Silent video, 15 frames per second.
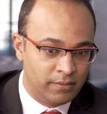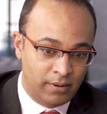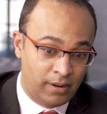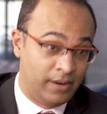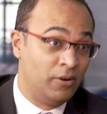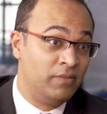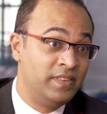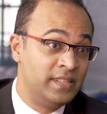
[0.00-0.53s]

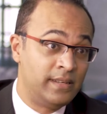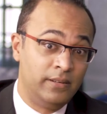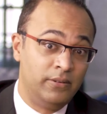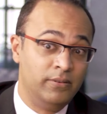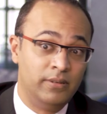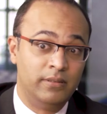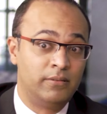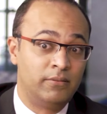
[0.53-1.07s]
and obviously
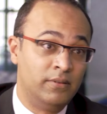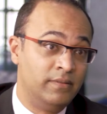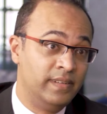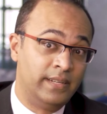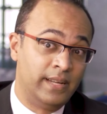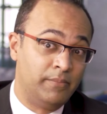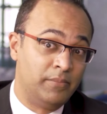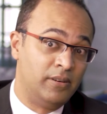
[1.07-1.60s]
during
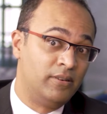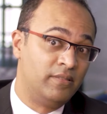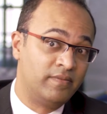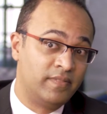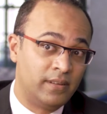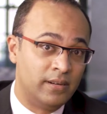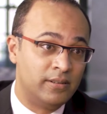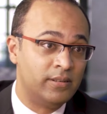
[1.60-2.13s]
COVID time, a lot
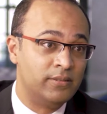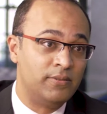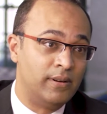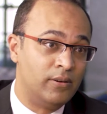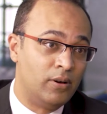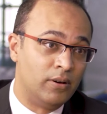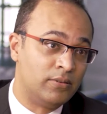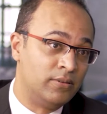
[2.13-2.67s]
of countries were
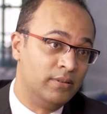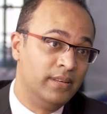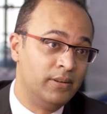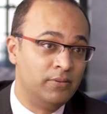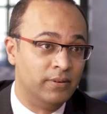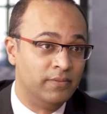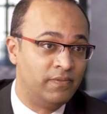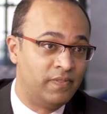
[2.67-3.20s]
locked, so they
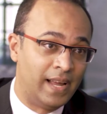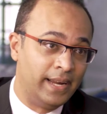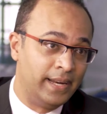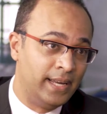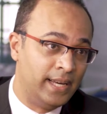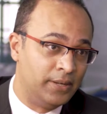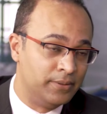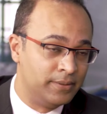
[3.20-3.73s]
couldn't fly
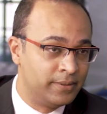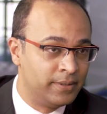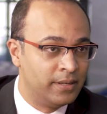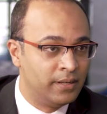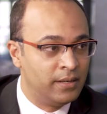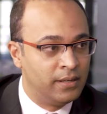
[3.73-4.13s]
down.